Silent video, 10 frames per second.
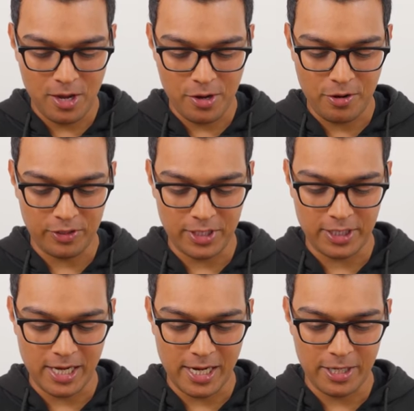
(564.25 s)
using
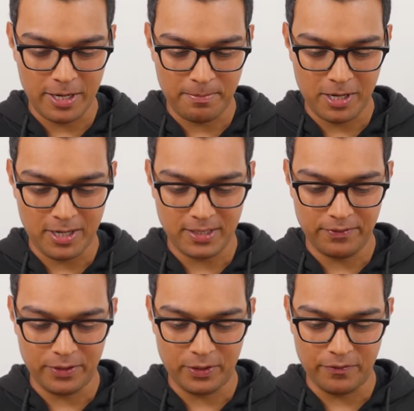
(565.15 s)
the linear plus
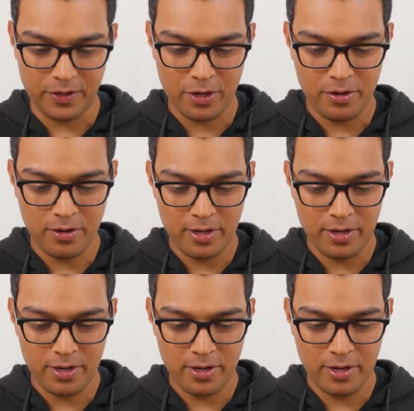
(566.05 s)
field of view